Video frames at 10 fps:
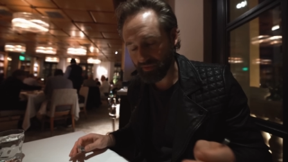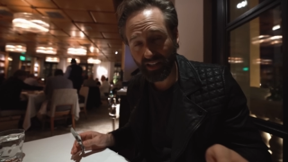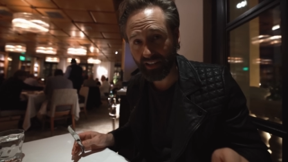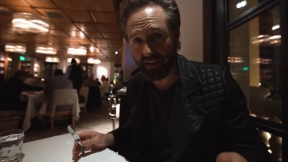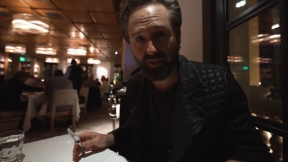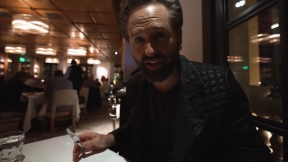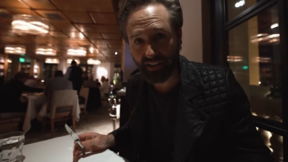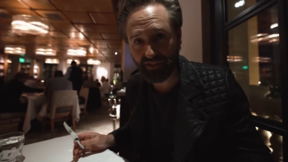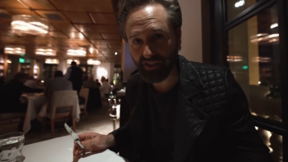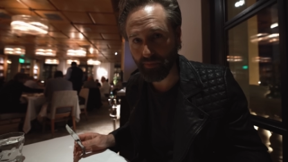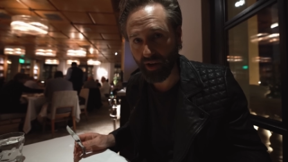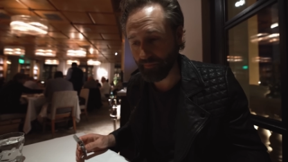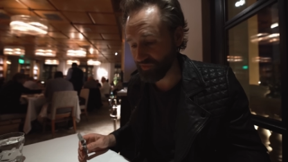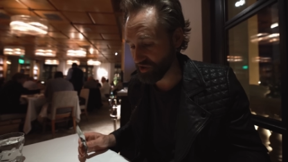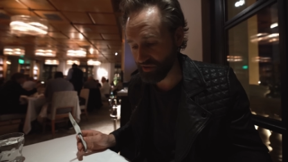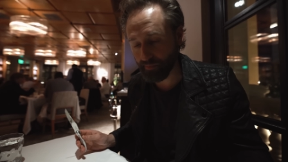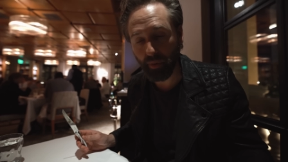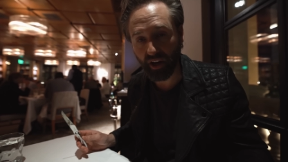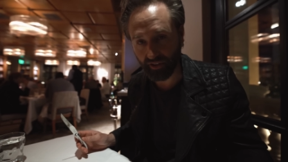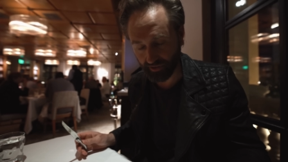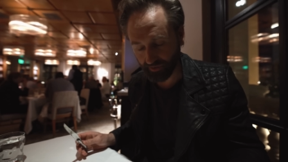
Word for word: like everything else has been, just butter.